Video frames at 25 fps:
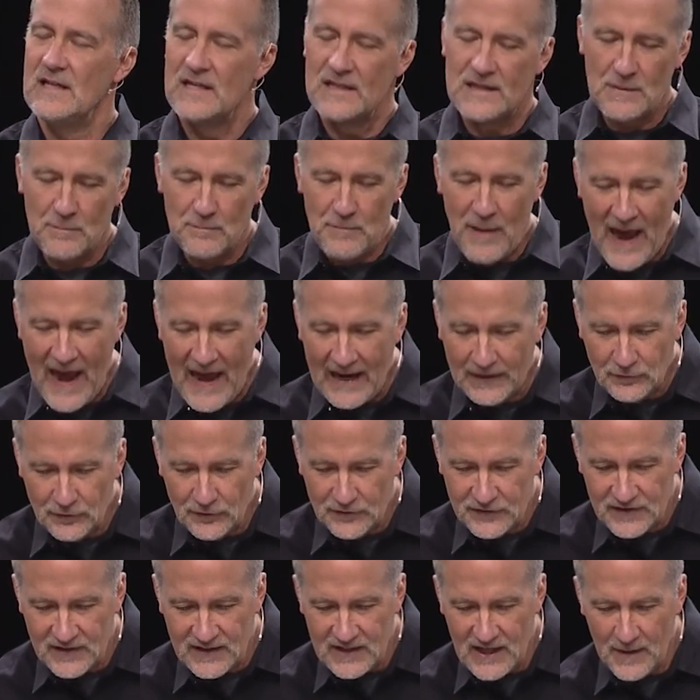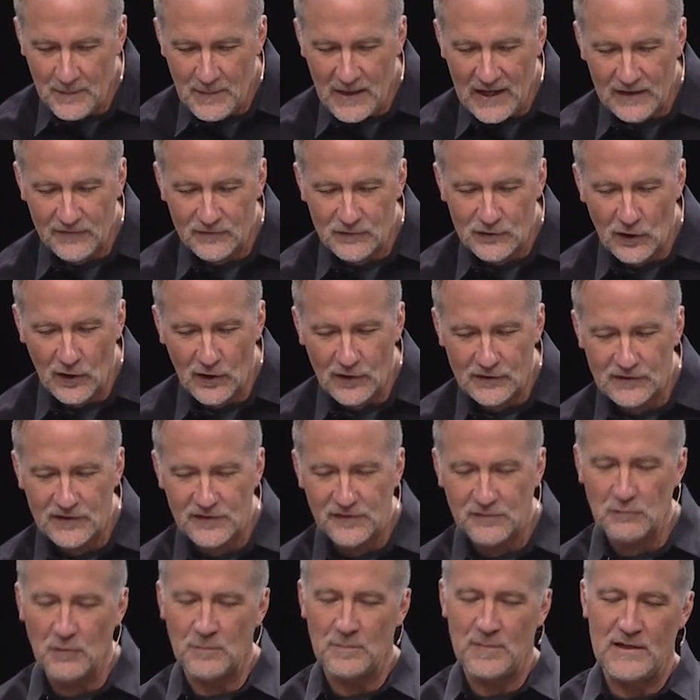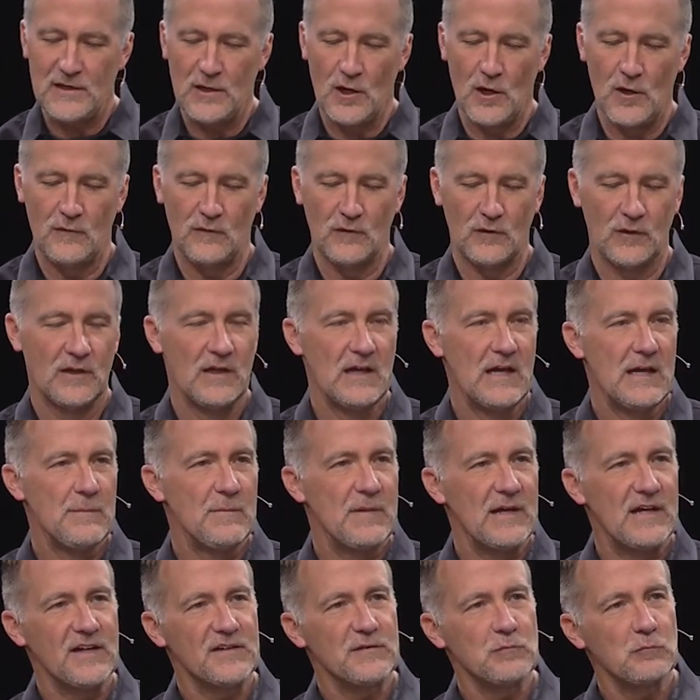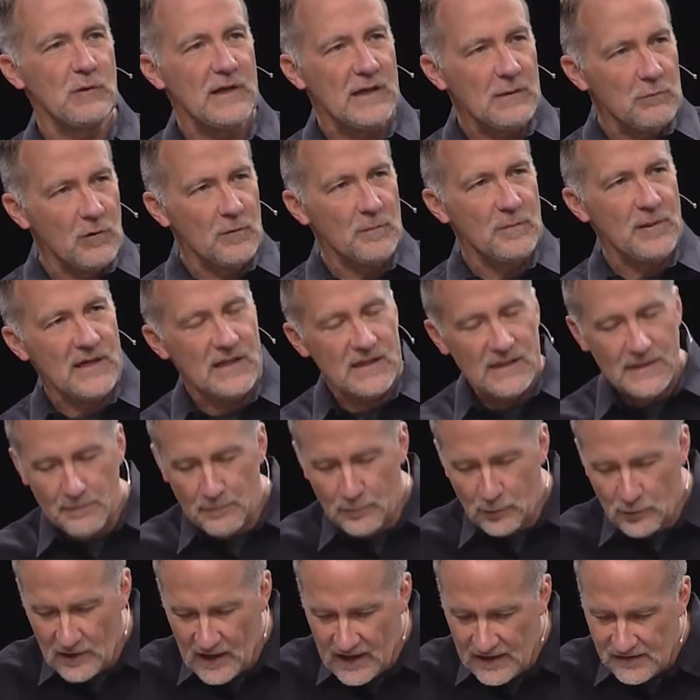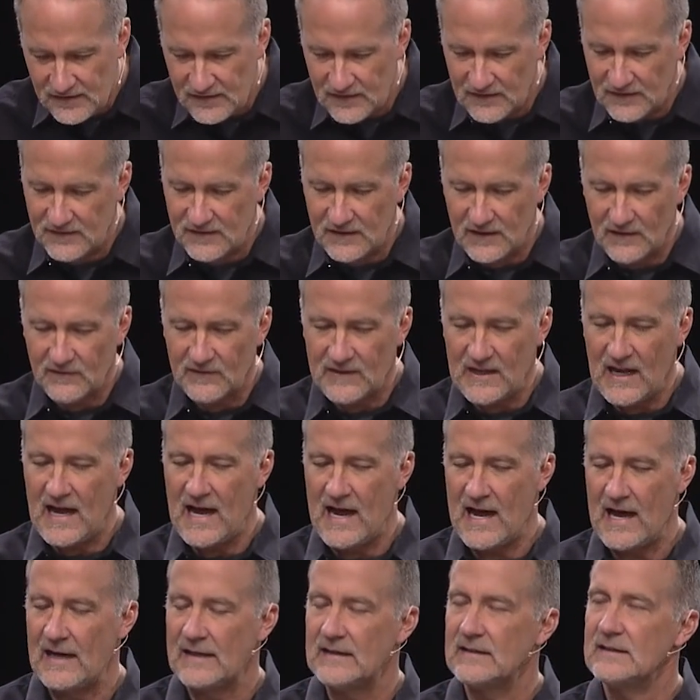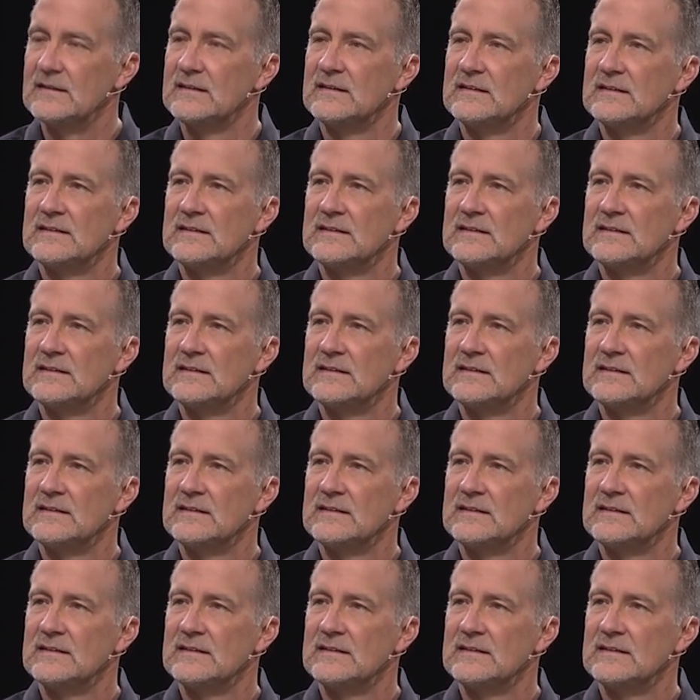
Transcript: The battle to come out of darkness will be over because we will be in the presence of God